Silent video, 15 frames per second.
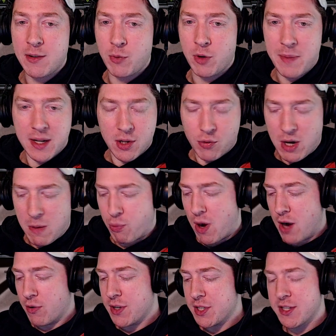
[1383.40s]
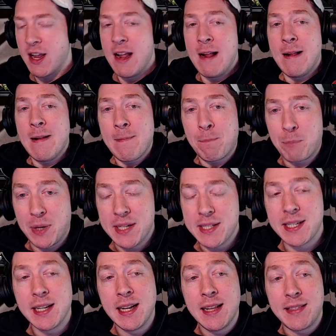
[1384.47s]
We're making great progress.
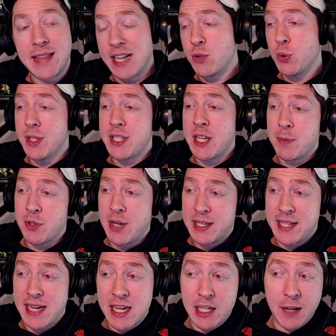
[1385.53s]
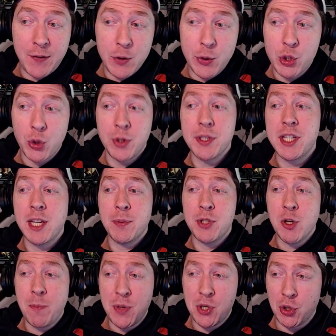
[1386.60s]
But that's where this episode has to end. If you enjoy this
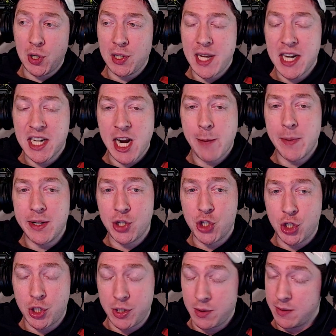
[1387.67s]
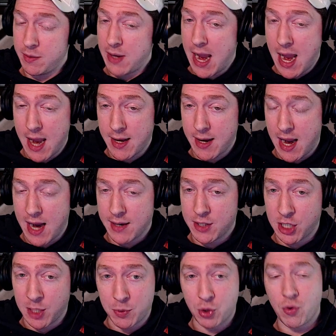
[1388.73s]
episode, be sure to like, comment, and
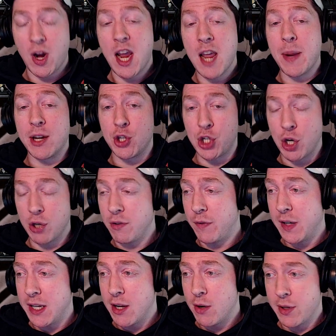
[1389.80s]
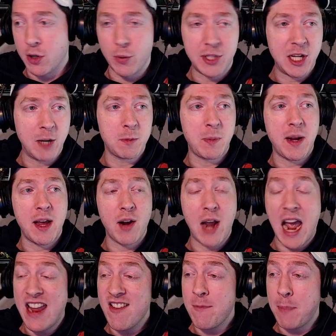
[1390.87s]
subscribe, and share the video. That always helps me out.
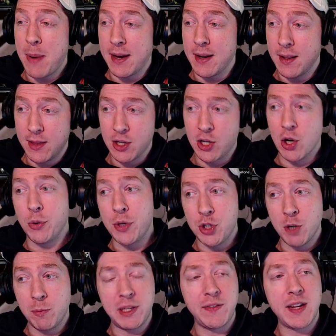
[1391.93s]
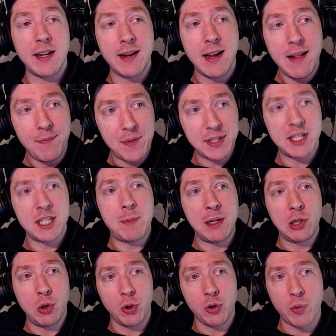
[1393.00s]
I have been the Golden Joblivion. This has
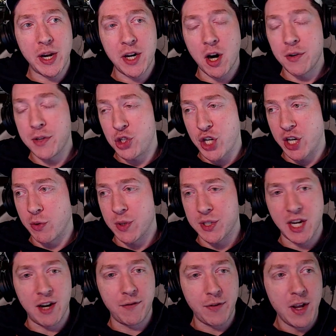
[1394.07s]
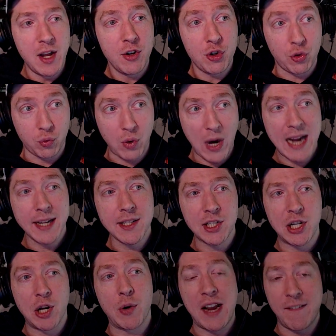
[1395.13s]
been Lord Rhaegar the Generous of
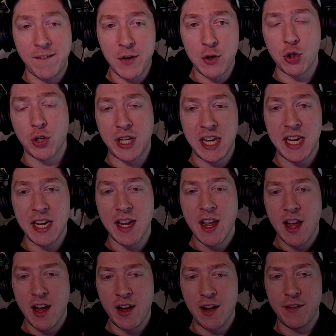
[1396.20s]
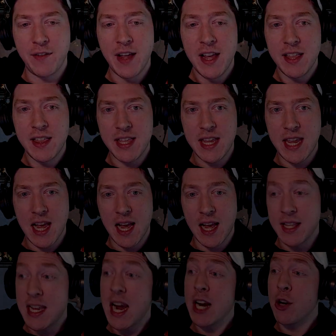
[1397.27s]
Dragonstone and future king of the
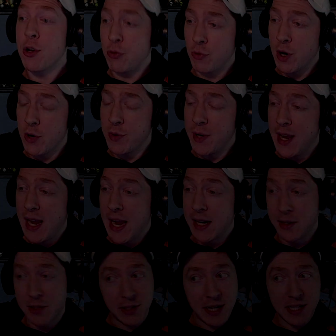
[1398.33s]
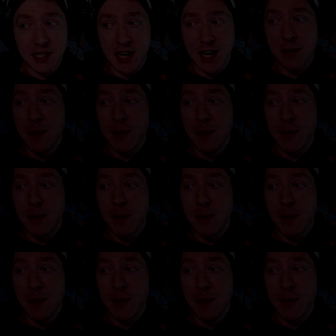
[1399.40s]
Iron Throne. And until next time,